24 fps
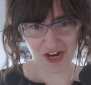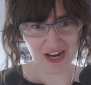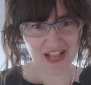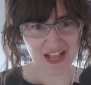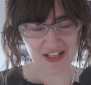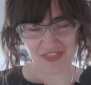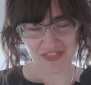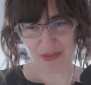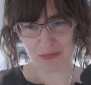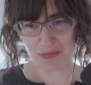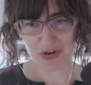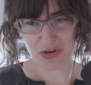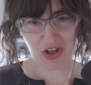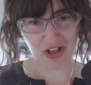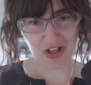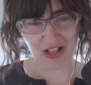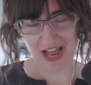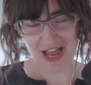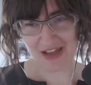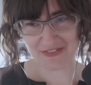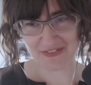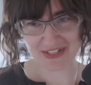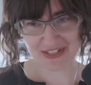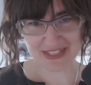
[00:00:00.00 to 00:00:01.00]
them to all
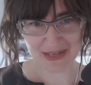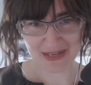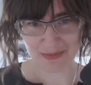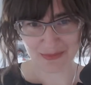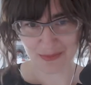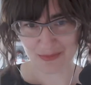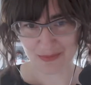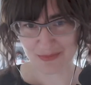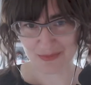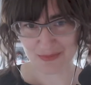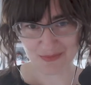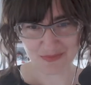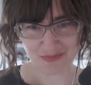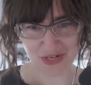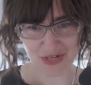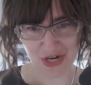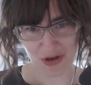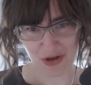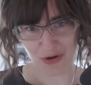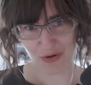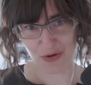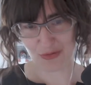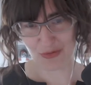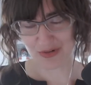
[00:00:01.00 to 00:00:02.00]
have the same you
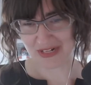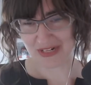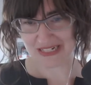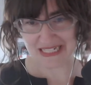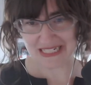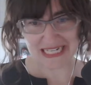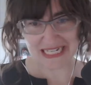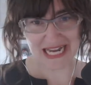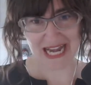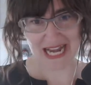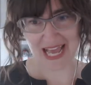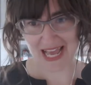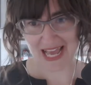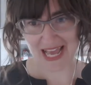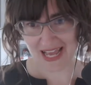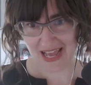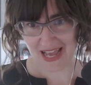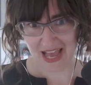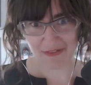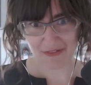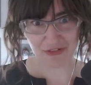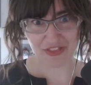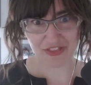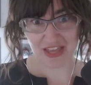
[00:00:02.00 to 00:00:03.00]
know dna
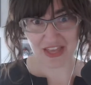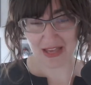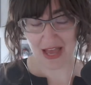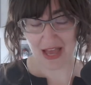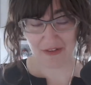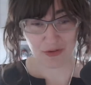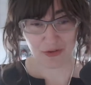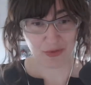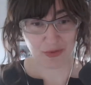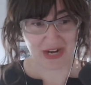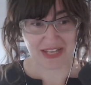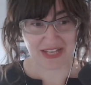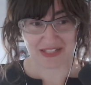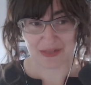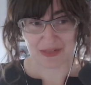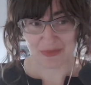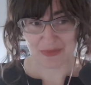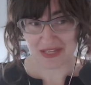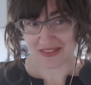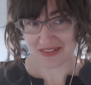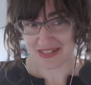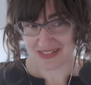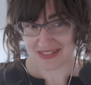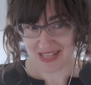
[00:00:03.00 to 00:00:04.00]
everything everyone has to be in
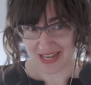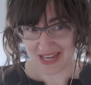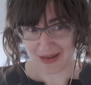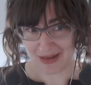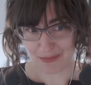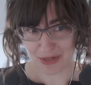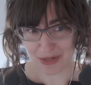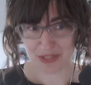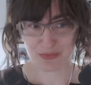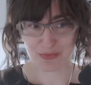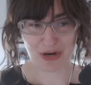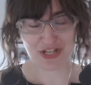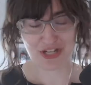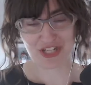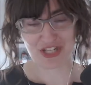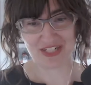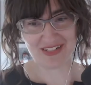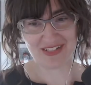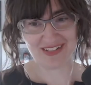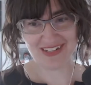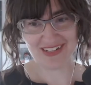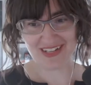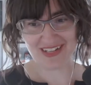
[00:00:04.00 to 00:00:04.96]
the same expression